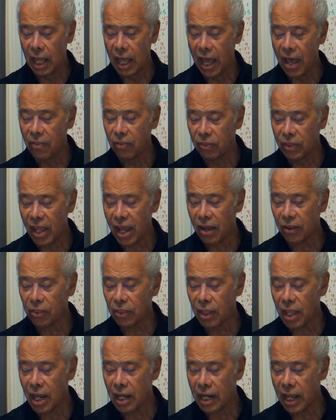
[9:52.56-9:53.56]
"And death
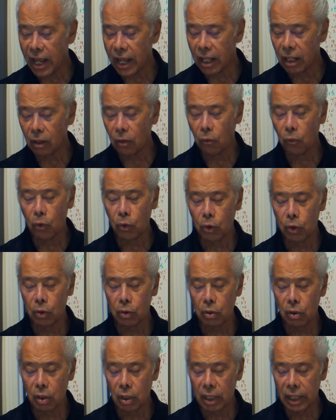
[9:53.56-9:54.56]
and hell
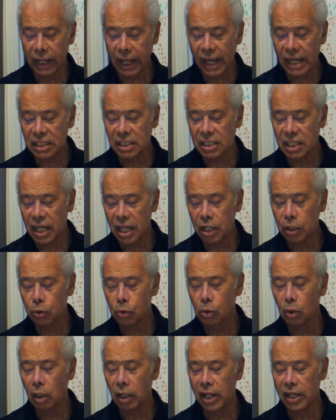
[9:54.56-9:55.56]
were cast into
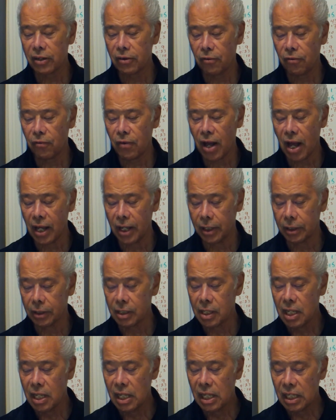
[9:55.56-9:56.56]
the lake of fire.
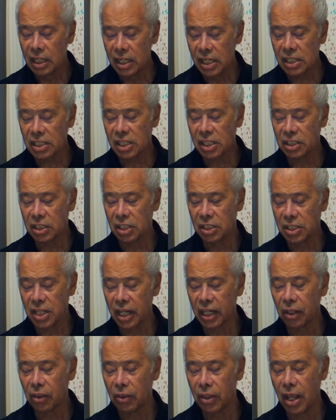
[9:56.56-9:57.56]
This is the
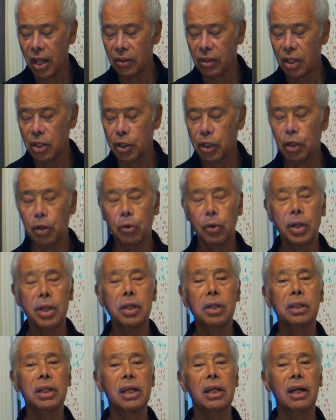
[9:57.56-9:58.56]
second death, and you can read
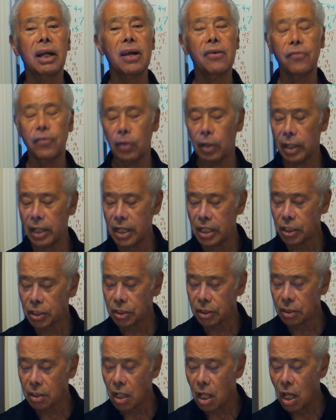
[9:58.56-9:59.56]
it in
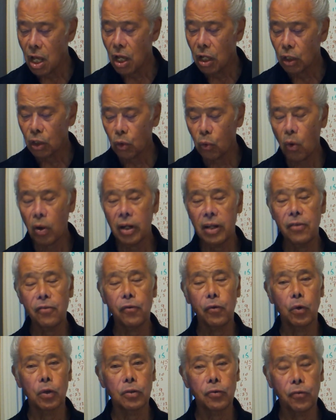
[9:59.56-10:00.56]
Revelation 20, verse